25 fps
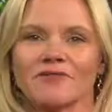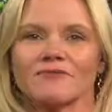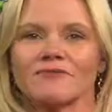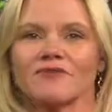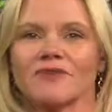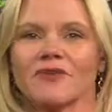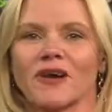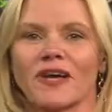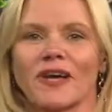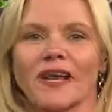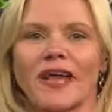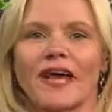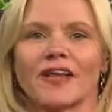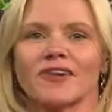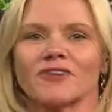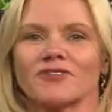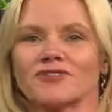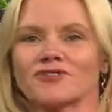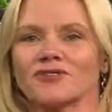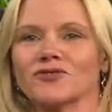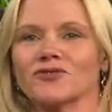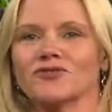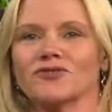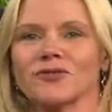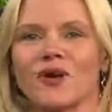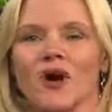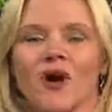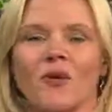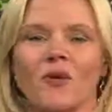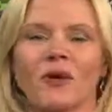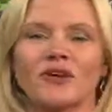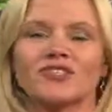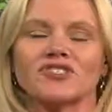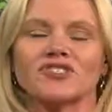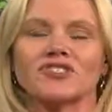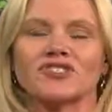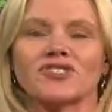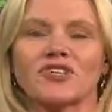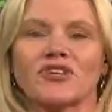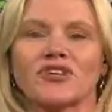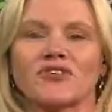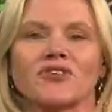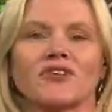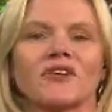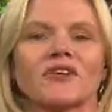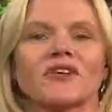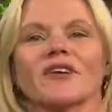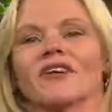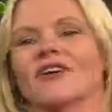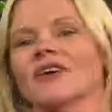a great attitude and always
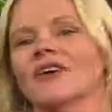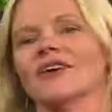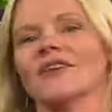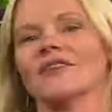cheery